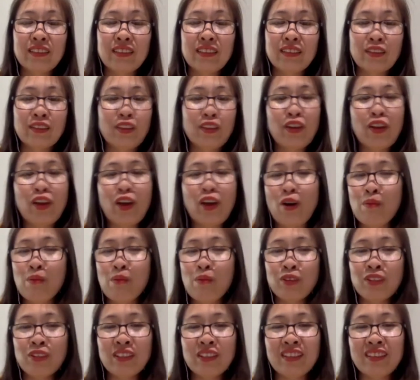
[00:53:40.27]
the normal
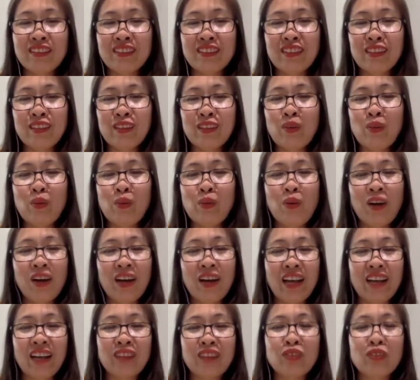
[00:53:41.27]
citizen who work
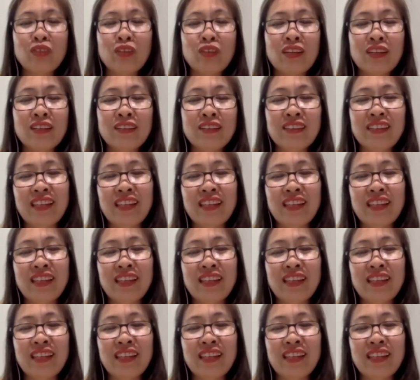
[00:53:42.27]
as journalists,